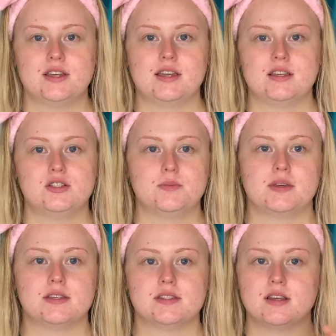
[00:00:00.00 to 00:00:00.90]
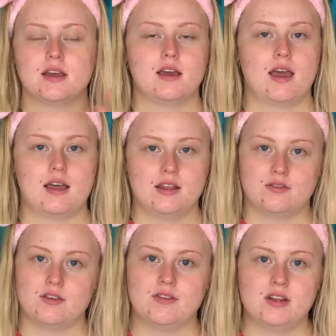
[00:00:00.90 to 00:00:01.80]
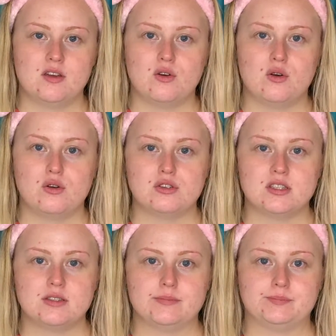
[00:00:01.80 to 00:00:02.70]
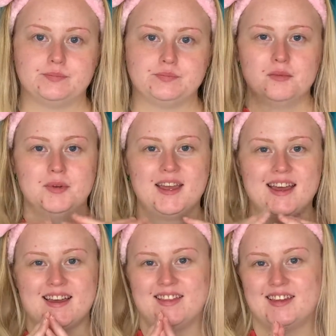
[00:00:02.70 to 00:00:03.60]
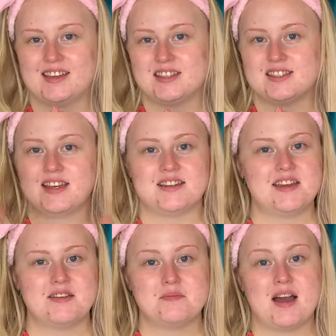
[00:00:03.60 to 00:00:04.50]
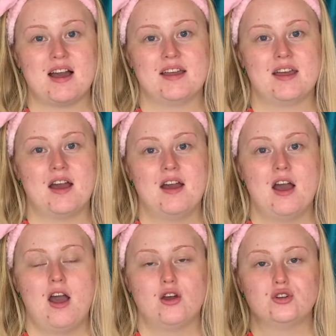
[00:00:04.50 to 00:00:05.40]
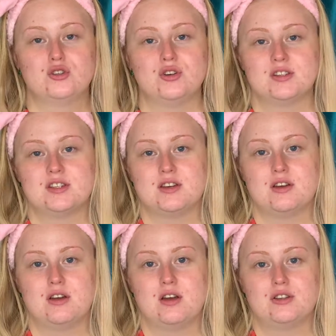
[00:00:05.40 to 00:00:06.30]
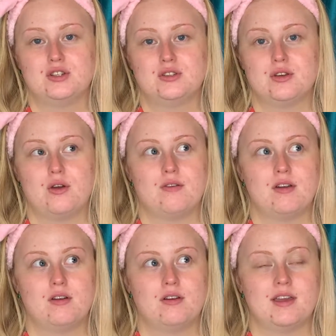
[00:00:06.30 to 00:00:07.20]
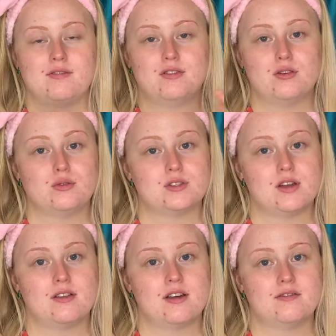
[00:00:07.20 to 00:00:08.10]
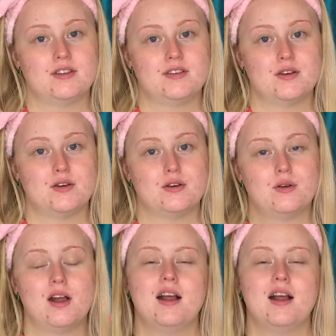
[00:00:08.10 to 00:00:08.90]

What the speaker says: in case you missed any of the videos. But yeah, like I said in my drugstore tutorial, if you saw that video,